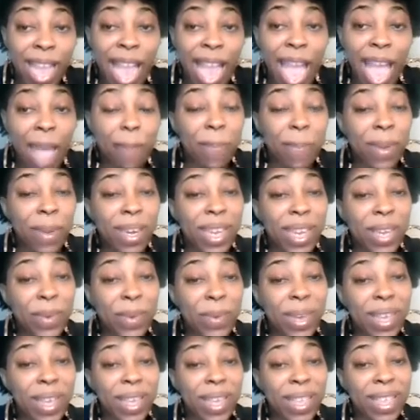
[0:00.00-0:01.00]
happening
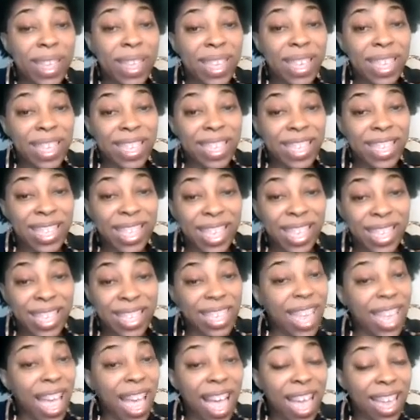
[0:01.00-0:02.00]
with
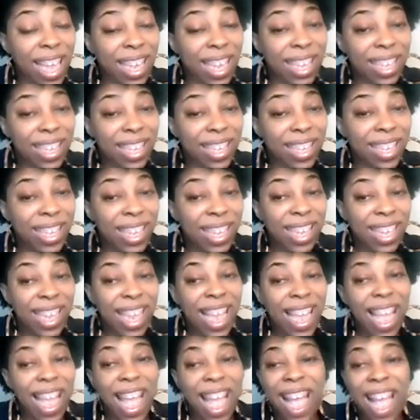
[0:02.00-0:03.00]
TikTok.
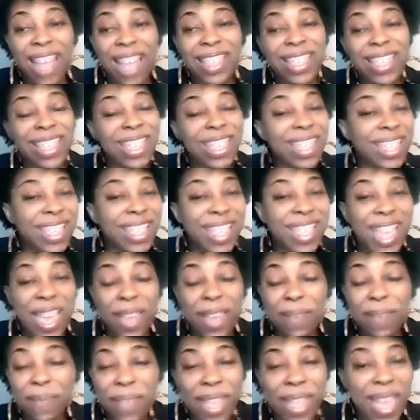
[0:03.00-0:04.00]
I see the
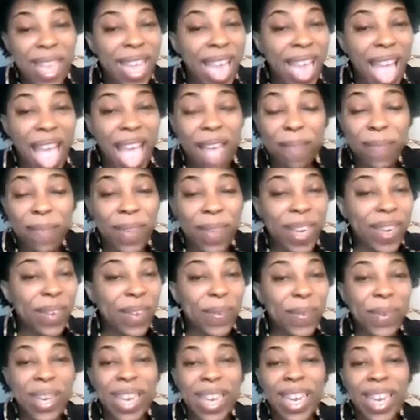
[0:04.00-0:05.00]
same thing
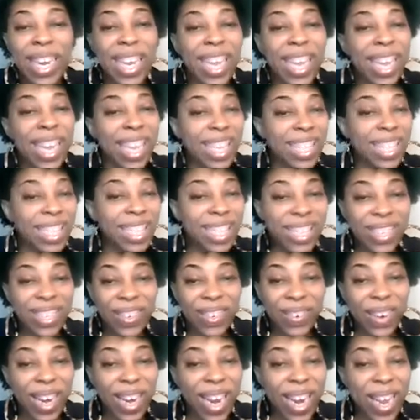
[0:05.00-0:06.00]
happening with
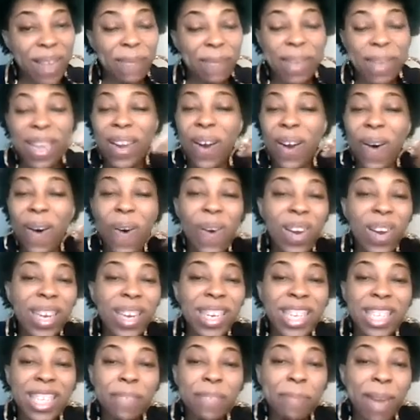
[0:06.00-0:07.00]
Instagram and all
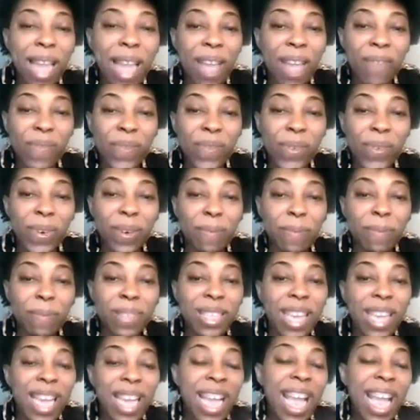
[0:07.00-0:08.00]
of these
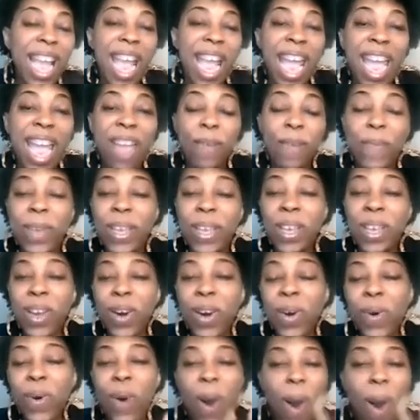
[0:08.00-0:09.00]
platforms. And we
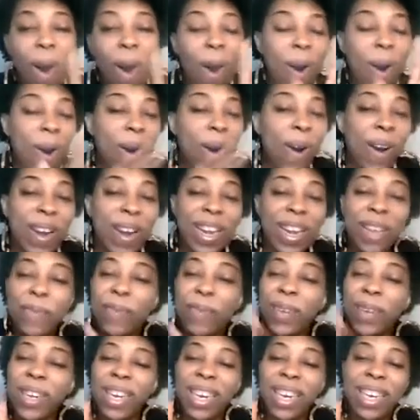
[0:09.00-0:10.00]
go hard and
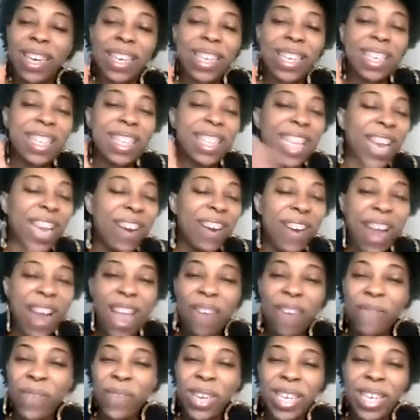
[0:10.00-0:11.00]
we're there
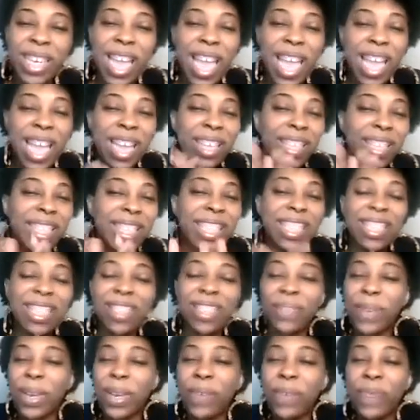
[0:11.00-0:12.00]
every day,
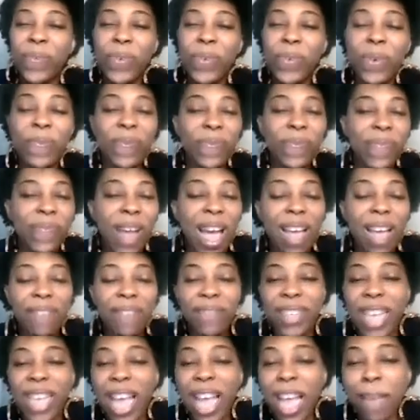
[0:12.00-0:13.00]
3 and 4,
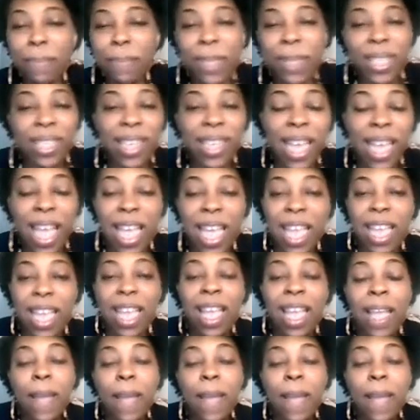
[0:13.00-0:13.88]
5 times a day.